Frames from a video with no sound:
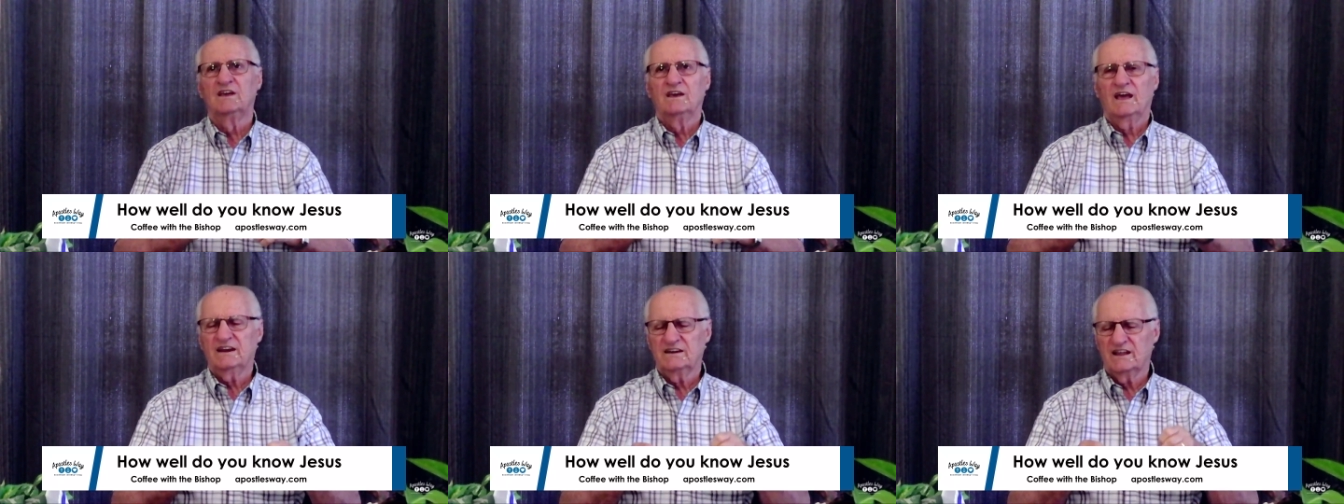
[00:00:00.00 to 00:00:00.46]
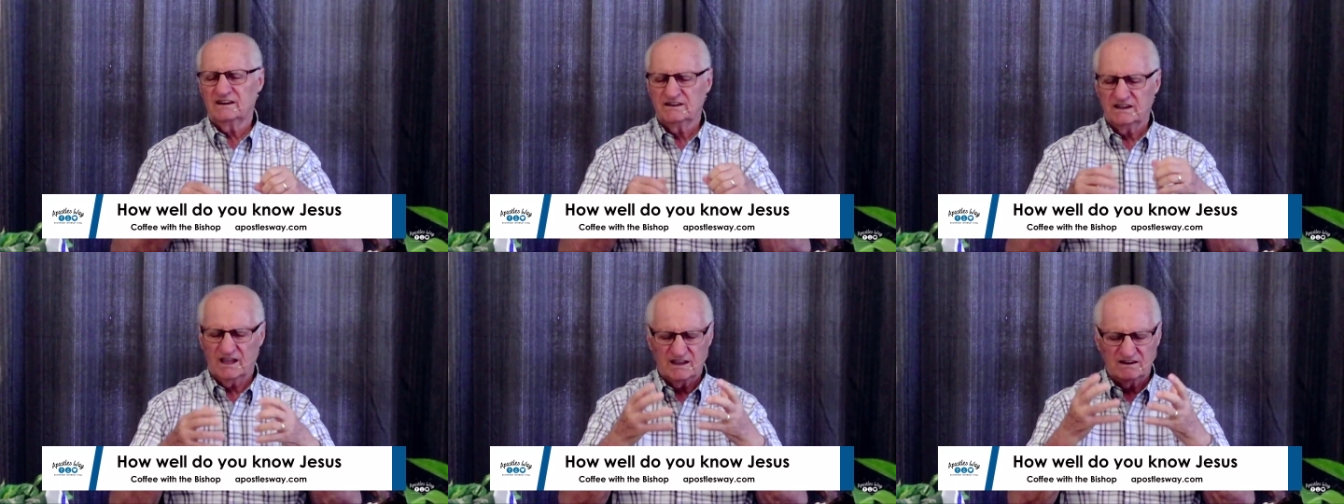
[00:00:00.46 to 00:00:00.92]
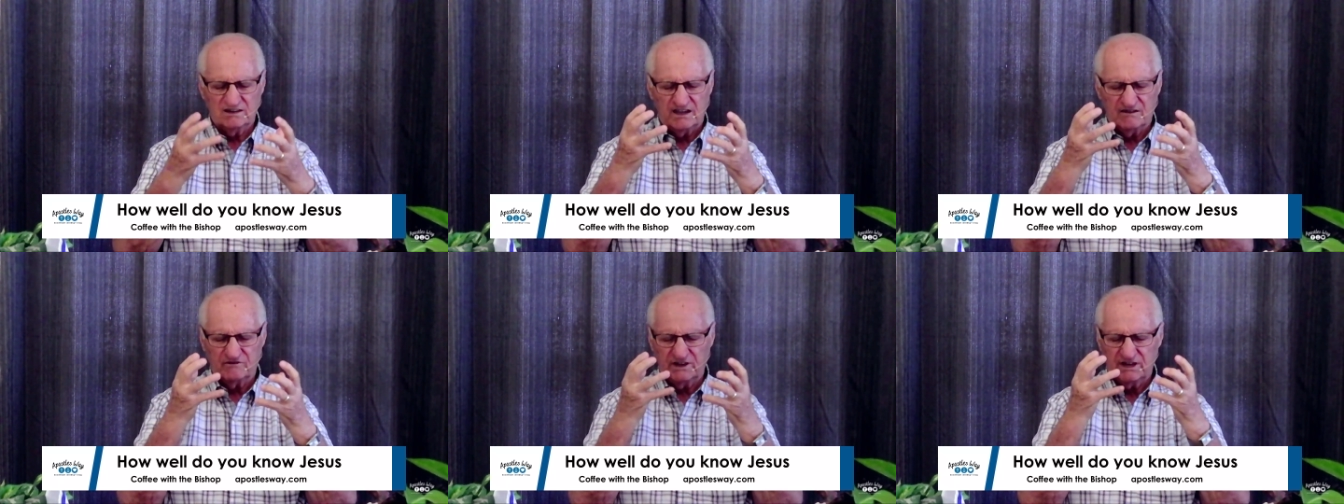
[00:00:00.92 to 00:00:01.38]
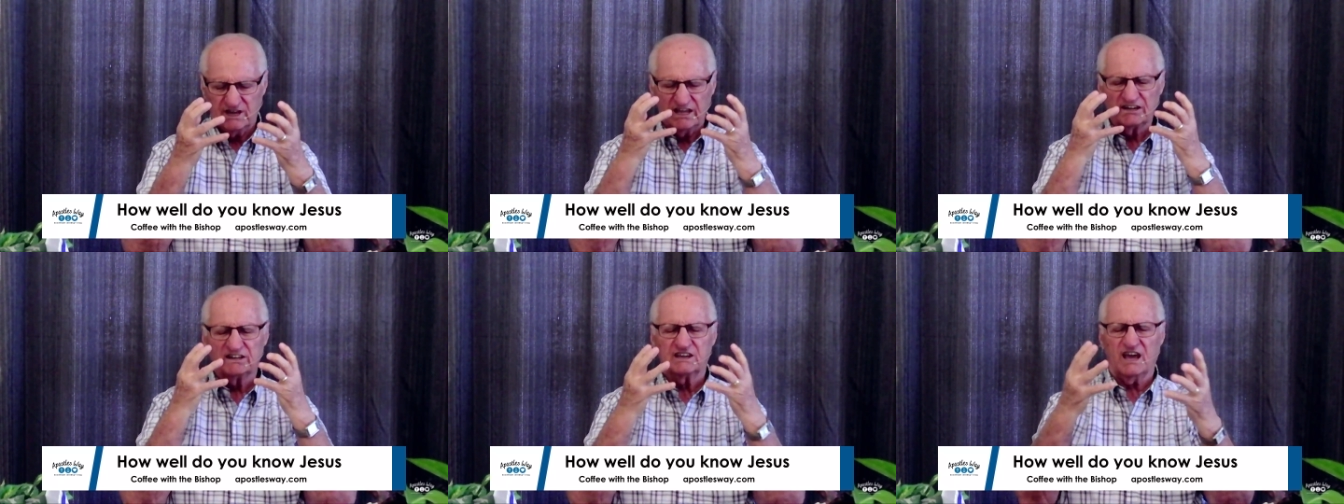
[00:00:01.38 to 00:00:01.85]
and, and, and giving
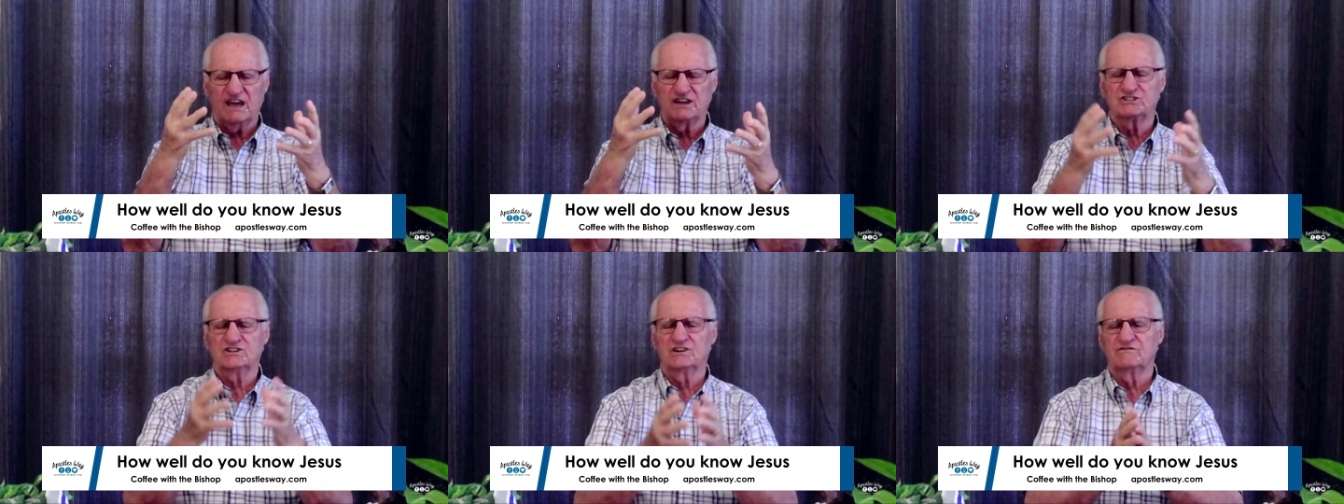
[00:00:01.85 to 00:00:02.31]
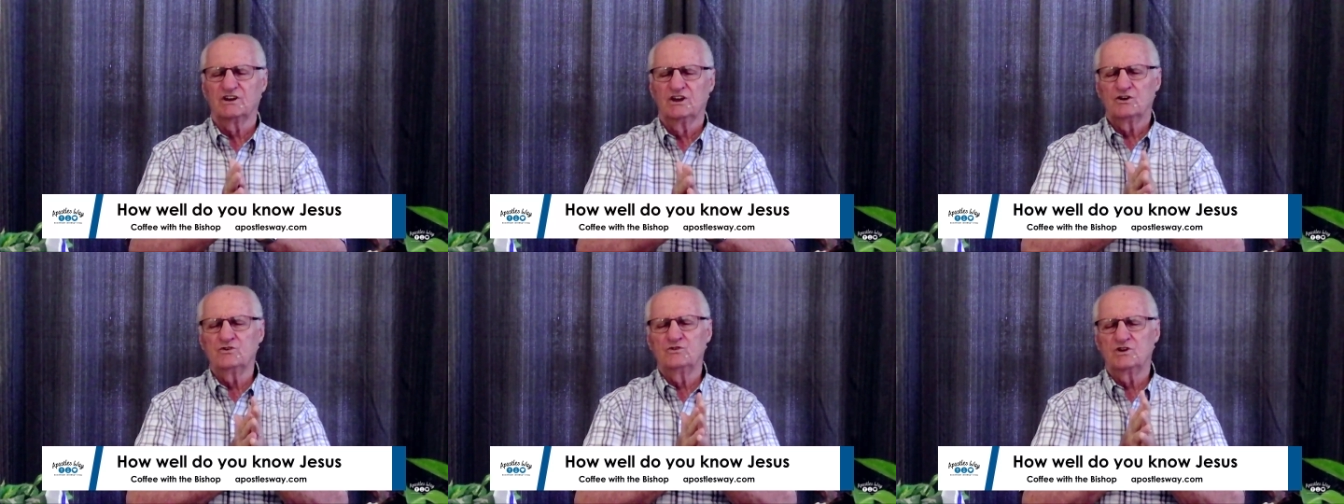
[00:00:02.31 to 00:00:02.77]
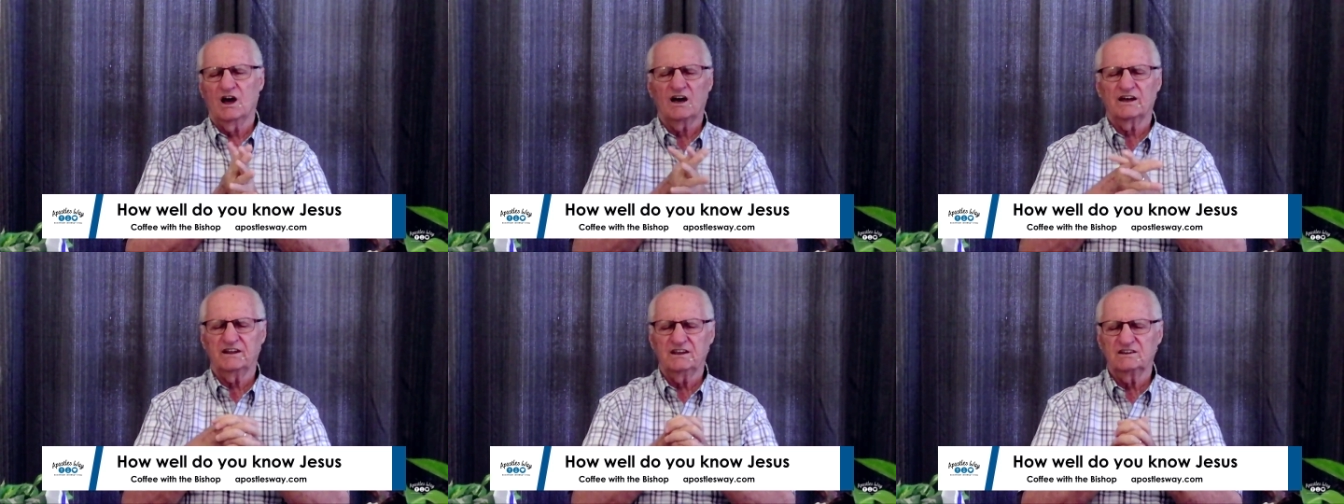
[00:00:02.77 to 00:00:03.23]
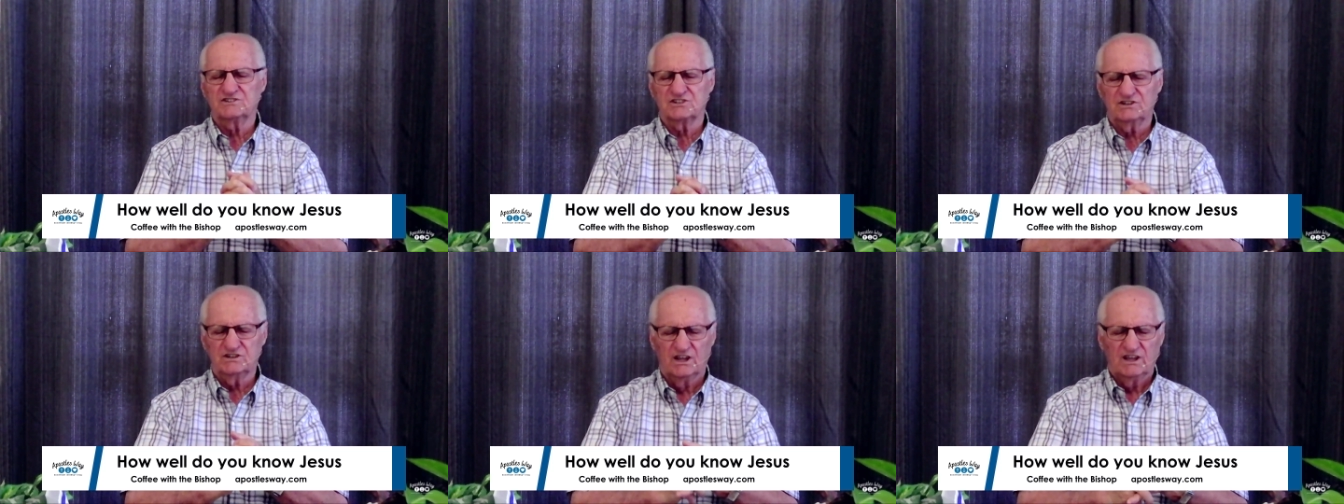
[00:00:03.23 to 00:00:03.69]
indication of who God is
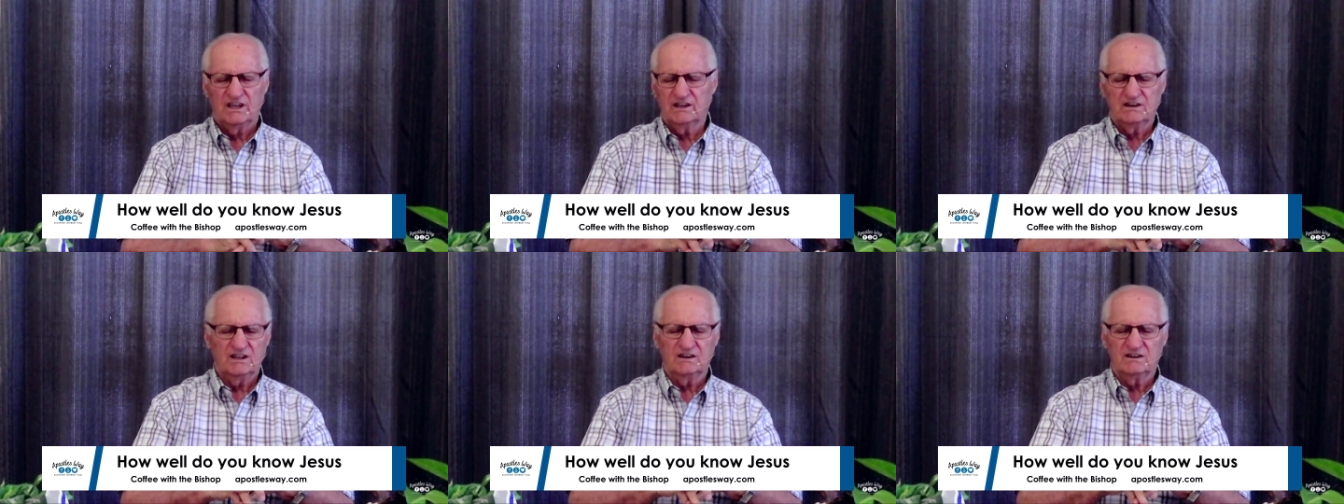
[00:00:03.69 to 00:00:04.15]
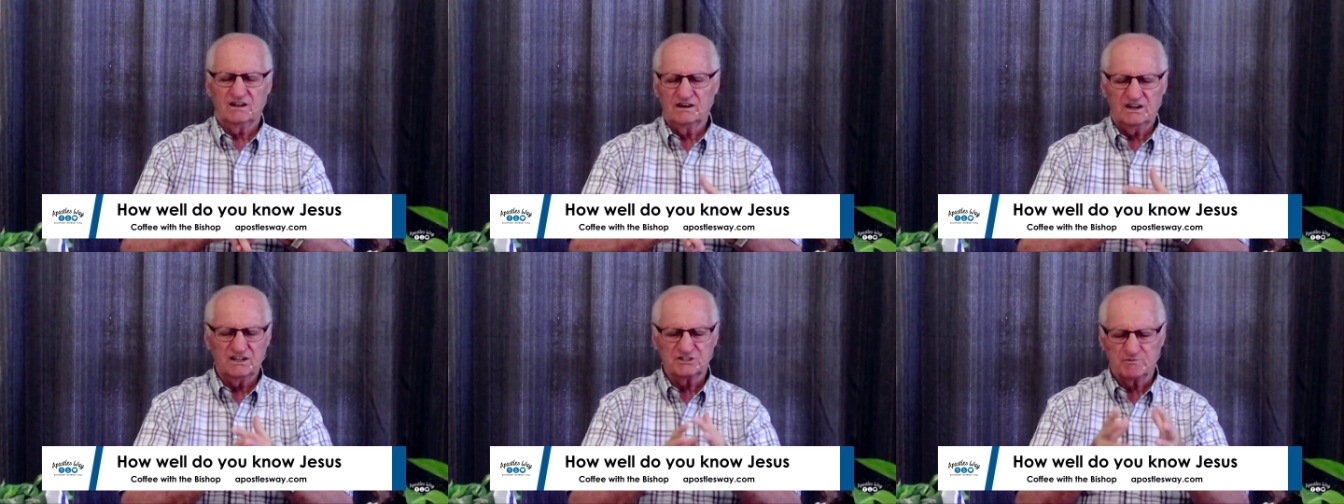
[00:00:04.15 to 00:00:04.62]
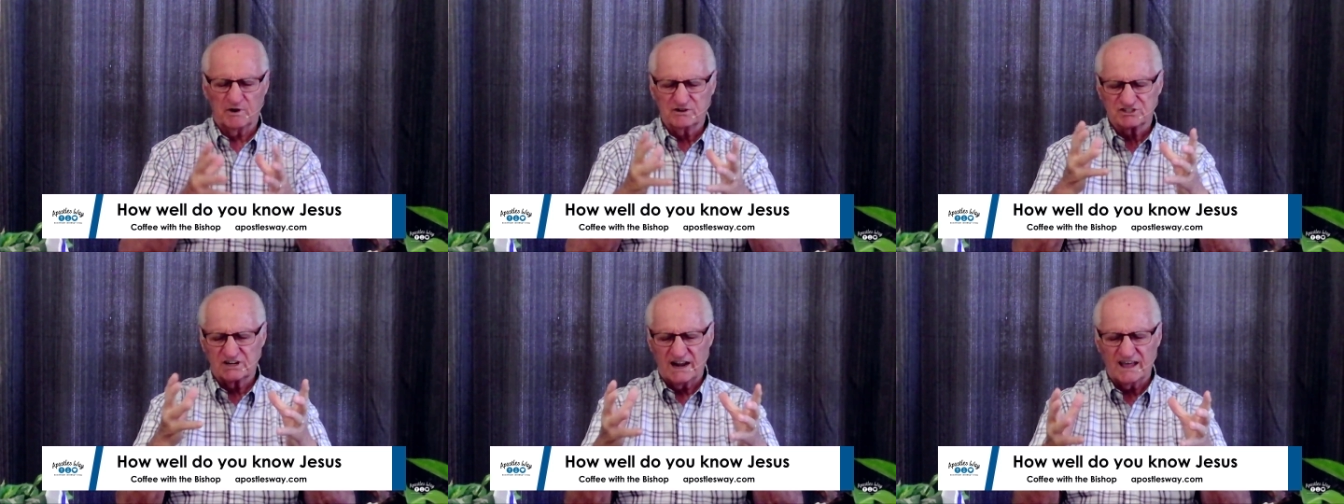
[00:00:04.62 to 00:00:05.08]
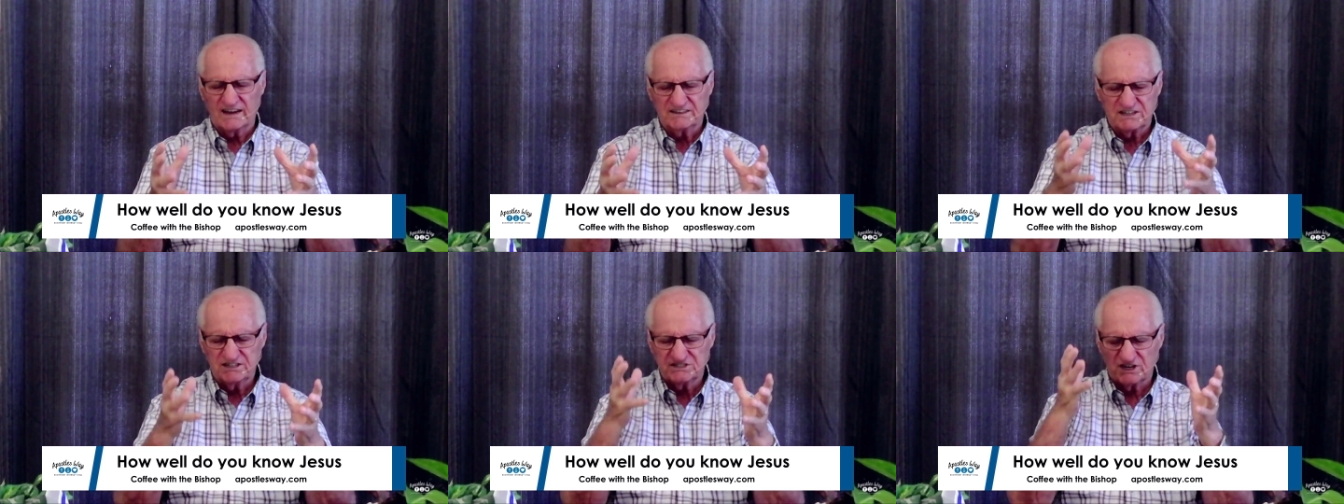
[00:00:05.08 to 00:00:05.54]
and in, in, in His
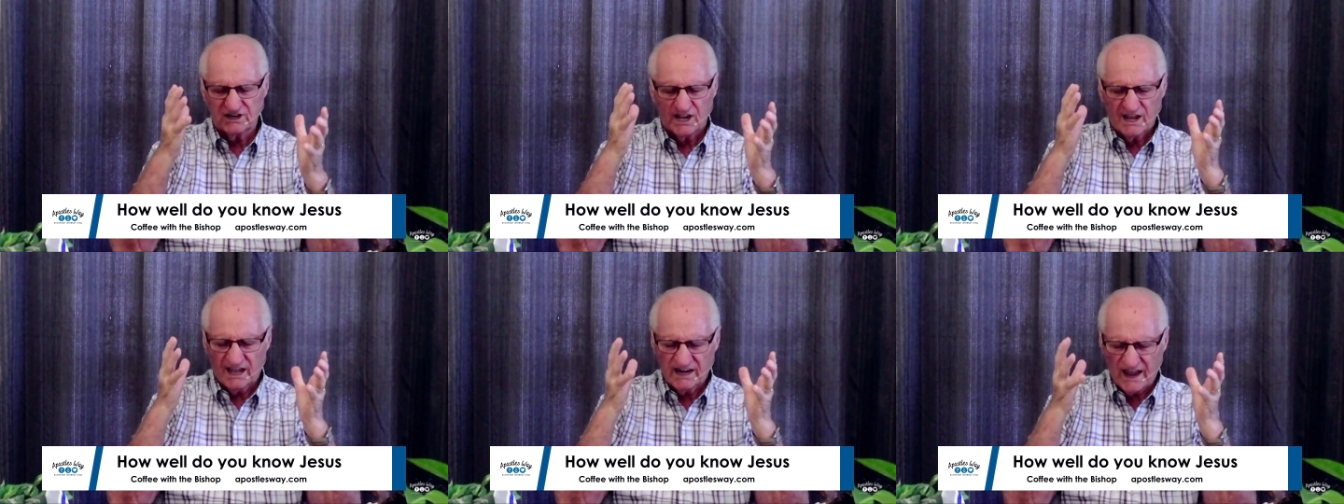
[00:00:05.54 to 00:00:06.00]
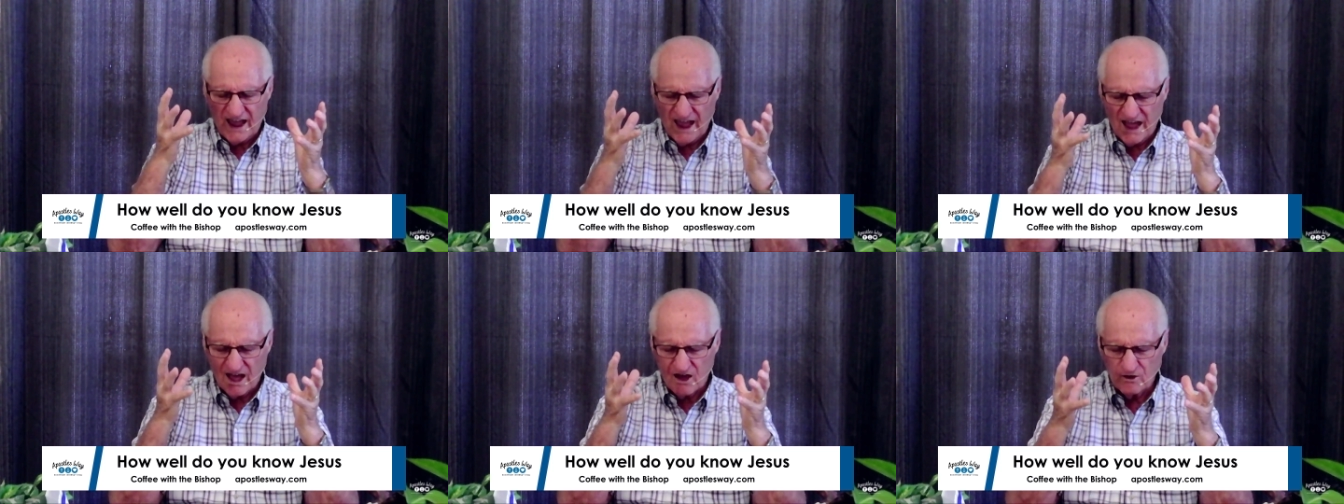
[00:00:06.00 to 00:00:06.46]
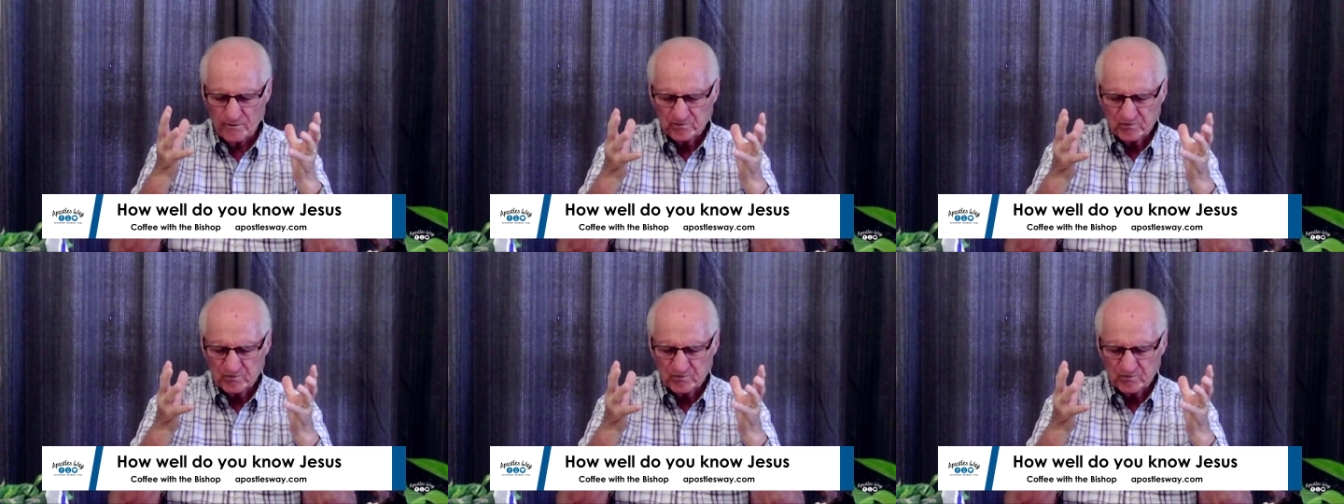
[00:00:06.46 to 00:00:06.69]
personalities and, and how,